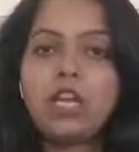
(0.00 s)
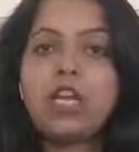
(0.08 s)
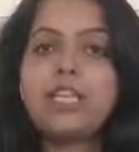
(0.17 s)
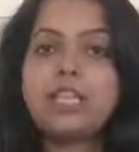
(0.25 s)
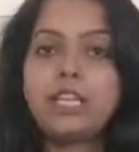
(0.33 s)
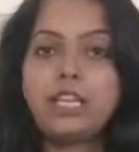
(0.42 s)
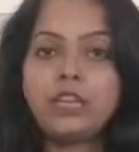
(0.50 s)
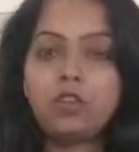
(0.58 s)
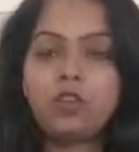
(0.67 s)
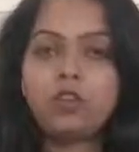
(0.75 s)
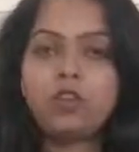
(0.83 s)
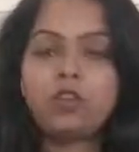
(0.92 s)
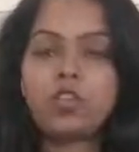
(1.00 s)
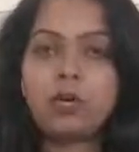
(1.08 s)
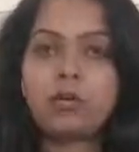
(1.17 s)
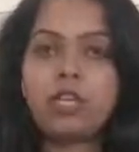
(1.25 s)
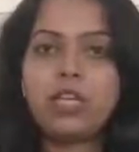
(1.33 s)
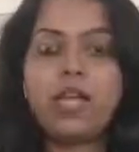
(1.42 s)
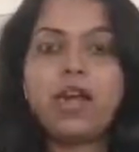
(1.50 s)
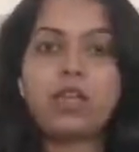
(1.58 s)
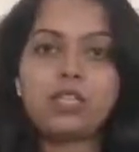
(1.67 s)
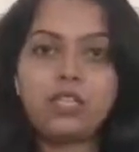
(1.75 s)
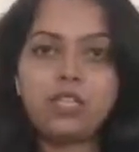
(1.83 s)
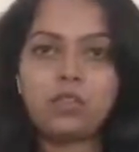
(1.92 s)
citizen of Germany or
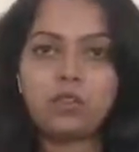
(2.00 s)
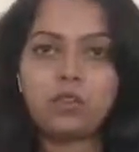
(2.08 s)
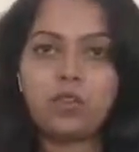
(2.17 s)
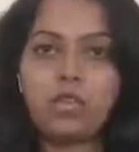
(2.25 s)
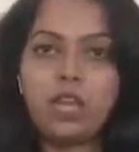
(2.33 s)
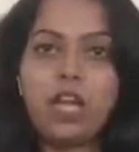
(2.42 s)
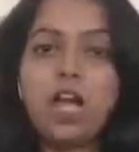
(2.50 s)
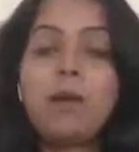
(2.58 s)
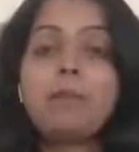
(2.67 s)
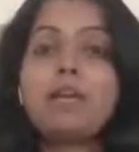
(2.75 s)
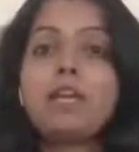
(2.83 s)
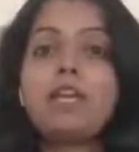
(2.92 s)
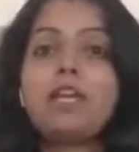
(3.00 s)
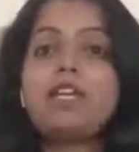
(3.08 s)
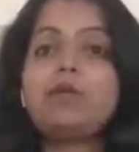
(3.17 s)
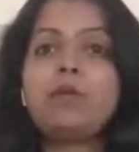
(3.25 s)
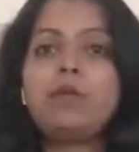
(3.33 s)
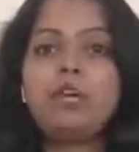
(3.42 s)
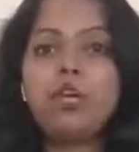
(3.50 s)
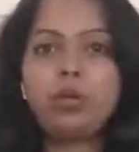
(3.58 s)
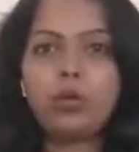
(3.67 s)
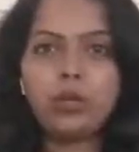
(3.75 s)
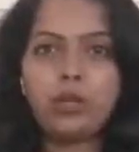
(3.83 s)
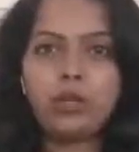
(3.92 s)
citizen of India. It's between two
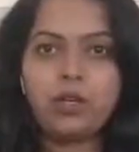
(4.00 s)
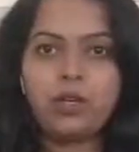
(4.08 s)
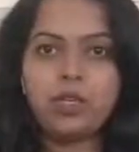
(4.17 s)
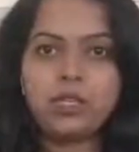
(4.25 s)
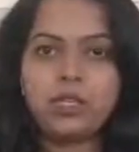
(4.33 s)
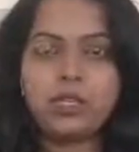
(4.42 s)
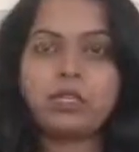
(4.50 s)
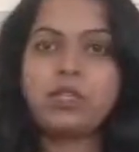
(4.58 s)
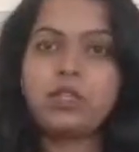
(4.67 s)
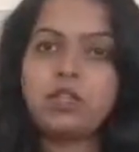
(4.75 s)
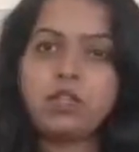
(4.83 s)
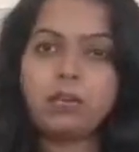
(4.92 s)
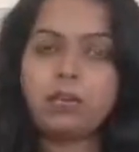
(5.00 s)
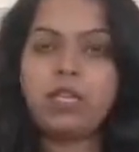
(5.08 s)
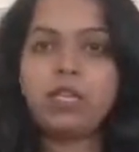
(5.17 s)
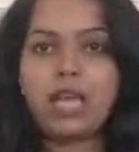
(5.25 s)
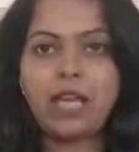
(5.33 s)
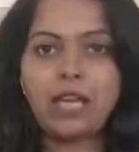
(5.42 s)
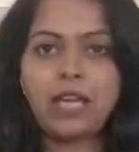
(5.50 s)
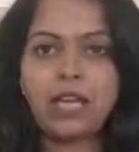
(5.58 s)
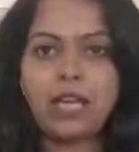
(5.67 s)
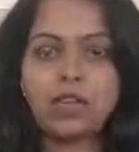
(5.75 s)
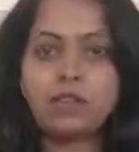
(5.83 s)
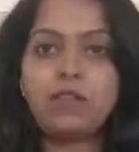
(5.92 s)
countries, Germany and India.
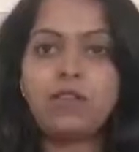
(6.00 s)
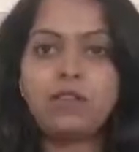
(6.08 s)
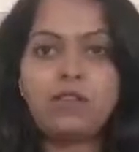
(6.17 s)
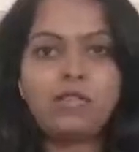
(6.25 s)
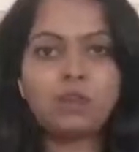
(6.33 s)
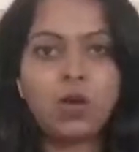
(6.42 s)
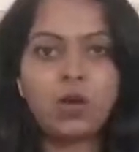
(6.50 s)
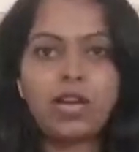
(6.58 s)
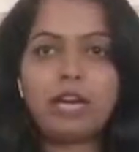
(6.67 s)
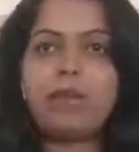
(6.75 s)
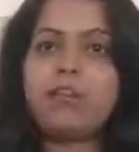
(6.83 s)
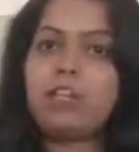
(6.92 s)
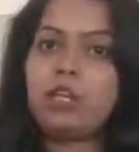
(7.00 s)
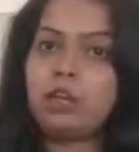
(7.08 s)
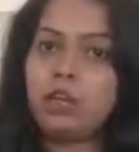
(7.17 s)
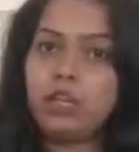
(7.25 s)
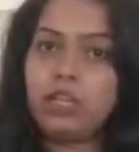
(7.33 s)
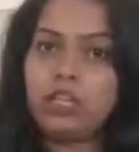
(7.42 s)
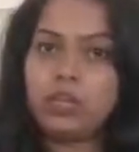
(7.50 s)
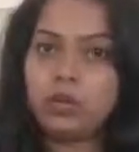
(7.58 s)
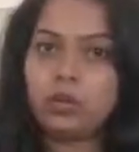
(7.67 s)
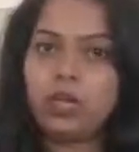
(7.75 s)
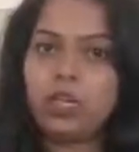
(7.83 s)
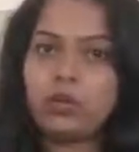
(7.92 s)
So if there is a contract between these two
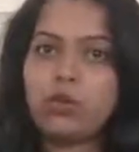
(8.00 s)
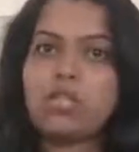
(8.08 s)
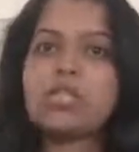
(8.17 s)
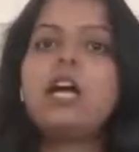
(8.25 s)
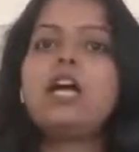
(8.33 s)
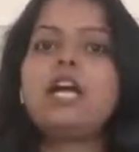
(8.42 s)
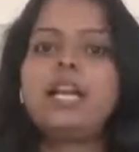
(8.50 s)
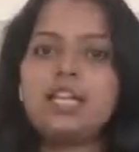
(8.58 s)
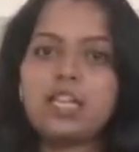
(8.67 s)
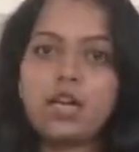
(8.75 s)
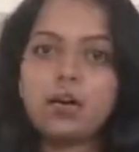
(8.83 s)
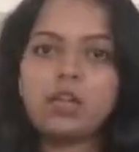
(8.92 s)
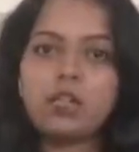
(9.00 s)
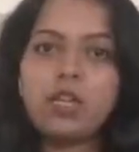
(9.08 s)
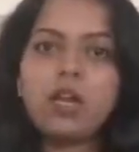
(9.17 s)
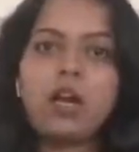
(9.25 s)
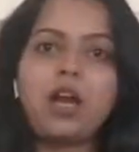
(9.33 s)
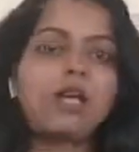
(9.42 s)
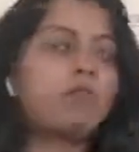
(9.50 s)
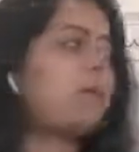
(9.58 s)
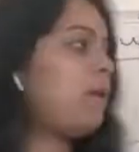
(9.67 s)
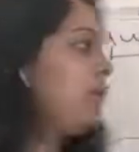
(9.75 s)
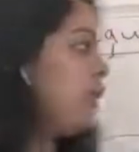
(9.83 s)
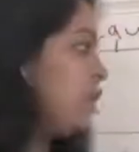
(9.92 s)
countries, it comes under
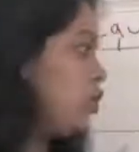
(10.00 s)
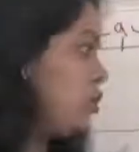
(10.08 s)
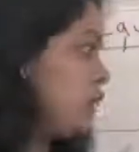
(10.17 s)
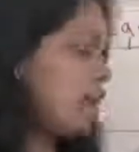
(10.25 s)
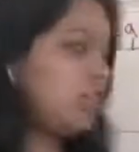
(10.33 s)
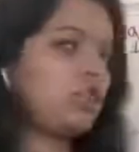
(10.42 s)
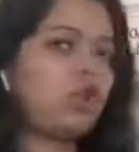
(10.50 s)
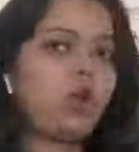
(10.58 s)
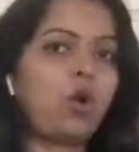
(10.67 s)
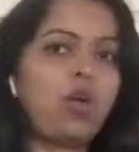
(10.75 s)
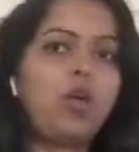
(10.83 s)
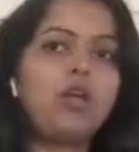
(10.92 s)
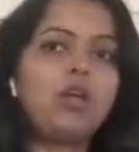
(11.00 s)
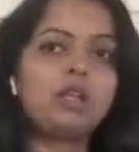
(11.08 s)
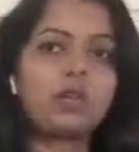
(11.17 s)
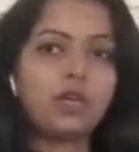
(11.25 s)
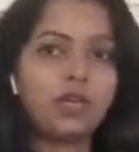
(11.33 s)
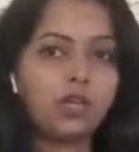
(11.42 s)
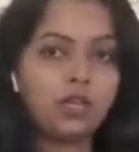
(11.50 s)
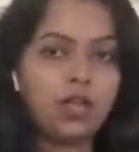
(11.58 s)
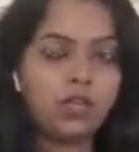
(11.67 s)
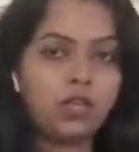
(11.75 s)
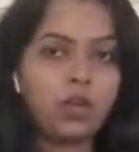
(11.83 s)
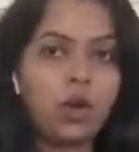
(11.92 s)
public international law. So
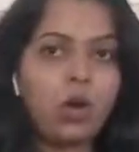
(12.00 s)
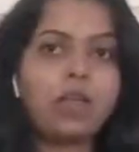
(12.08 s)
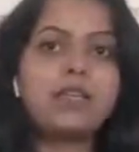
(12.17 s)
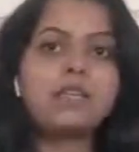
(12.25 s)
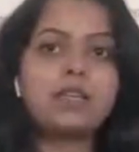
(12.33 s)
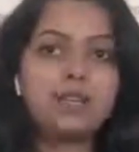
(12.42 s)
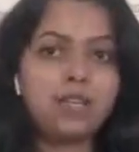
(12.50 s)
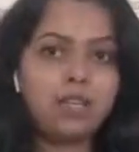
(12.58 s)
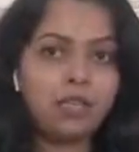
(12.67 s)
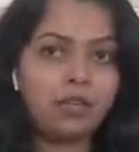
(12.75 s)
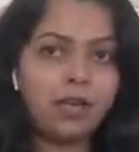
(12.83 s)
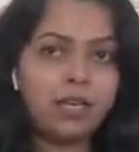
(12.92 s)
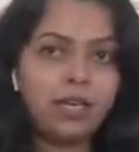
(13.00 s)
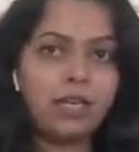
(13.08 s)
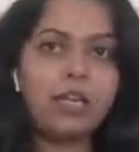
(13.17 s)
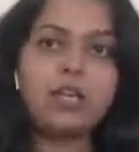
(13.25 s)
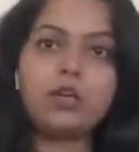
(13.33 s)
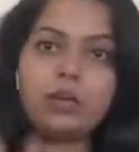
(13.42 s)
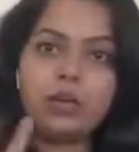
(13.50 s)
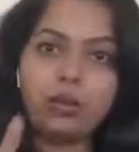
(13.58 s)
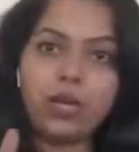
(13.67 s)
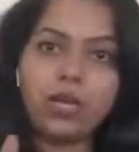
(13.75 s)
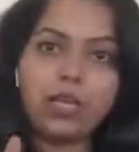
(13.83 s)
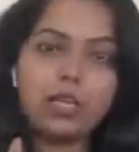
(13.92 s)
international law is again divided into two
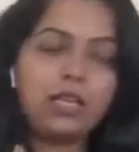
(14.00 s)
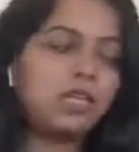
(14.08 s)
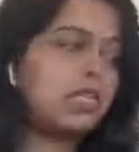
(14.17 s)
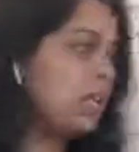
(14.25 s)
categories: